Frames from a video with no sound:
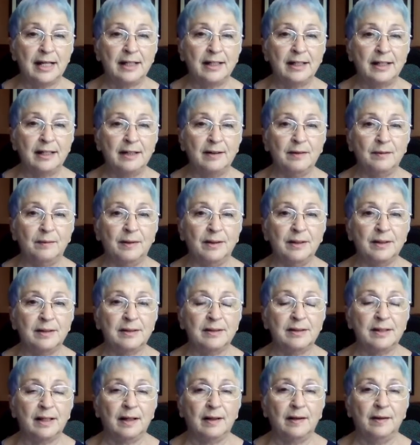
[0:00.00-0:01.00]
And it
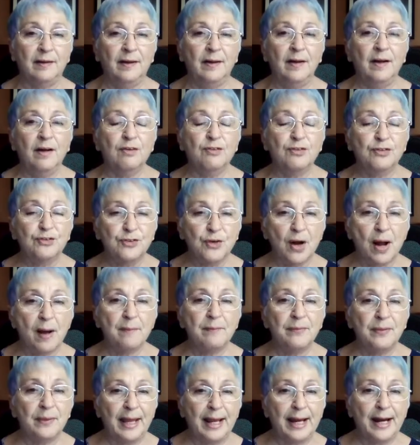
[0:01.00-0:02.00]
was
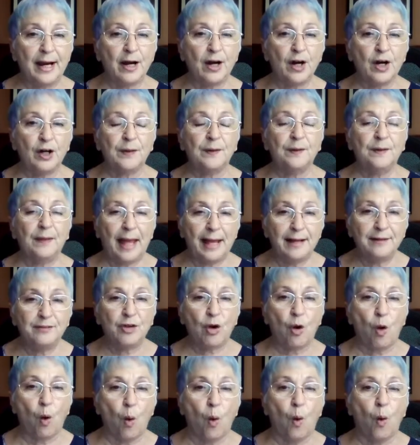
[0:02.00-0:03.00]
from there they
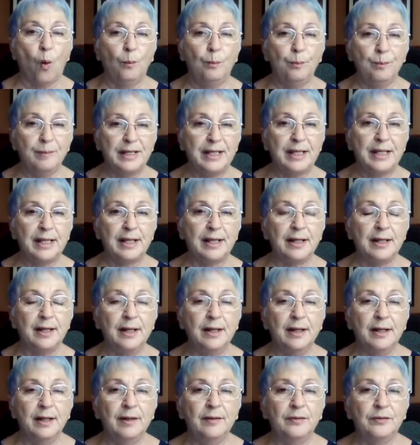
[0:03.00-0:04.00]
told me
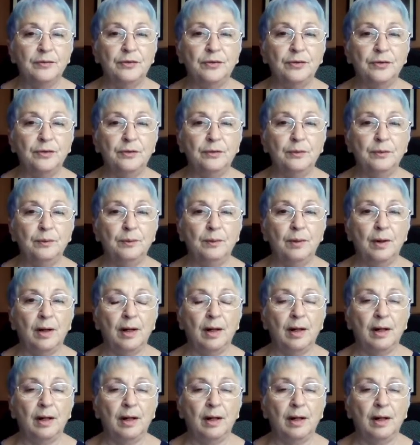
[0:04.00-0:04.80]
to